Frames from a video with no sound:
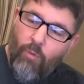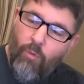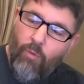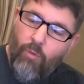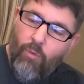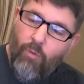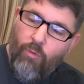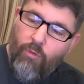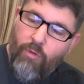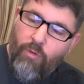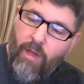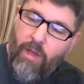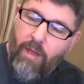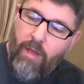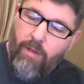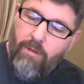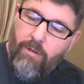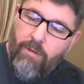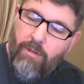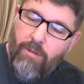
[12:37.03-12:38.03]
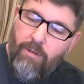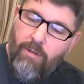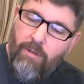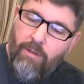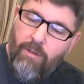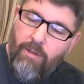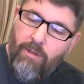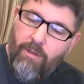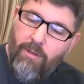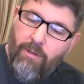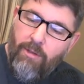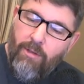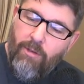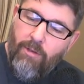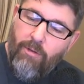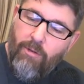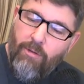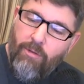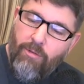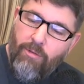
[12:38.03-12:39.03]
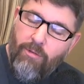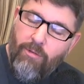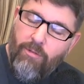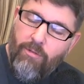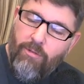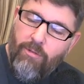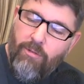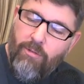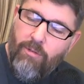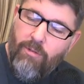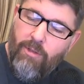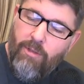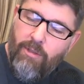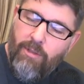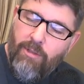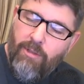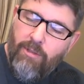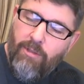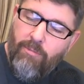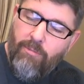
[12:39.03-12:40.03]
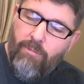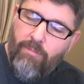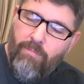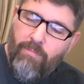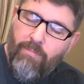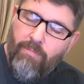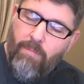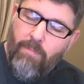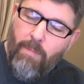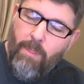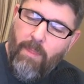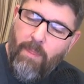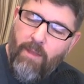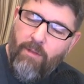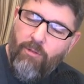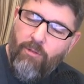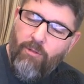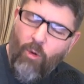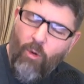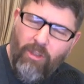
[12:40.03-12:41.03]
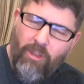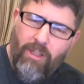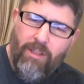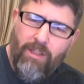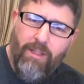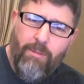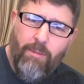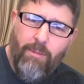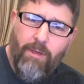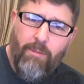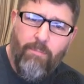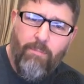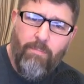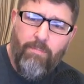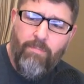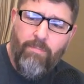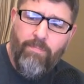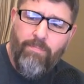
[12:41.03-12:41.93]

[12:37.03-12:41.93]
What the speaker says: that is only limited